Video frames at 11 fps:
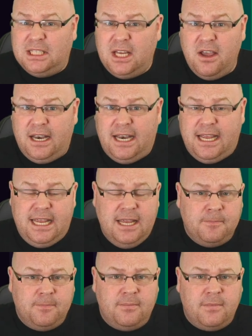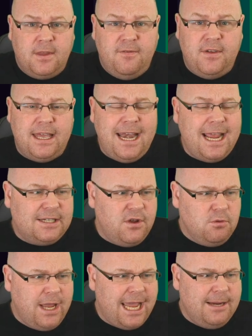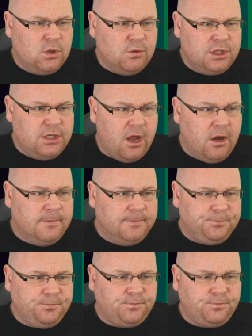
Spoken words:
certainly for the next few games or so,